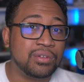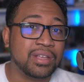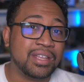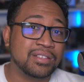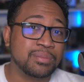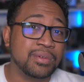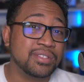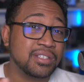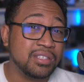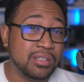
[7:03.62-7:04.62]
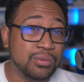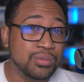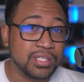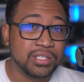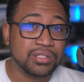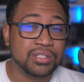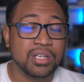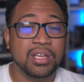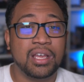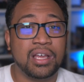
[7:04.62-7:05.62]
and as well as the usage
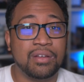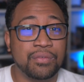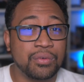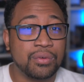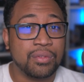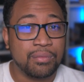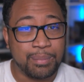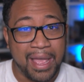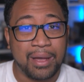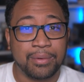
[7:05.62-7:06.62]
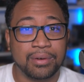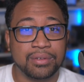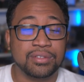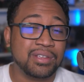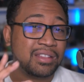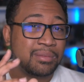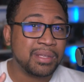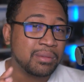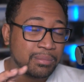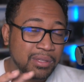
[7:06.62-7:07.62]
for power. So you have to
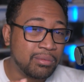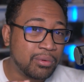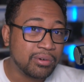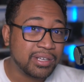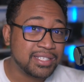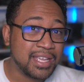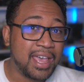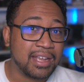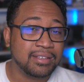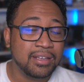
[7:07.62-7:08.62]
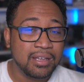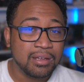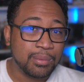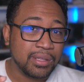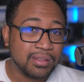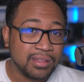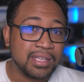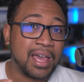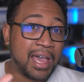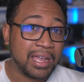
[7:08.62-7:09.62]
be a little more exact with
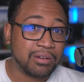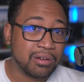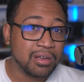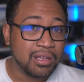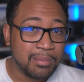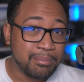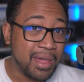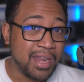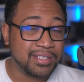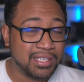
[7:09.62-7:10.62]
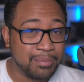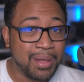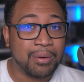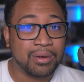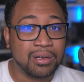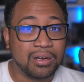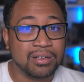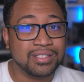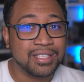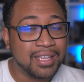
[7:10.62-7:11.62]
the higher minusing power
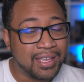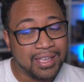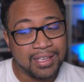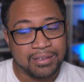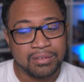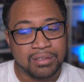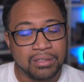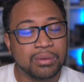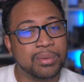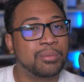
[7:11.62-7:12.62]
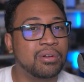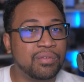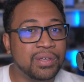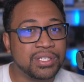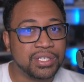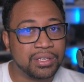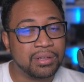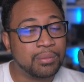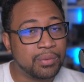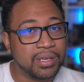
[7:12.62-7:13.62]
cards, and a little bit more
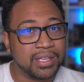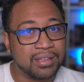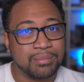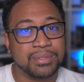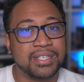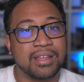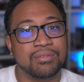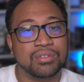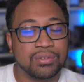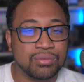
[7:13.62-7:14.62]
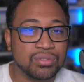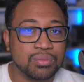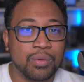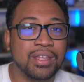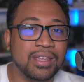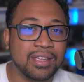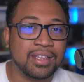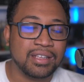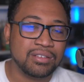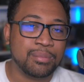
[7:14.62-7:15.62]
efficient when it comes down to swinging
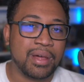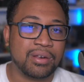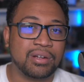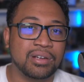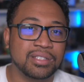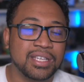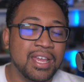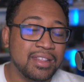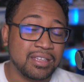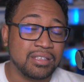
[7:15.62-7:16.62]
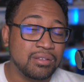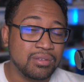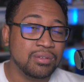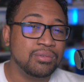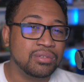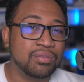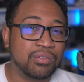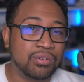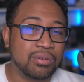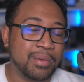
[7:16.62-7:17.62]
into battle cards that you use
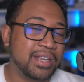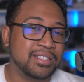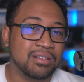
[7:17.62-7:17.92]
for minusing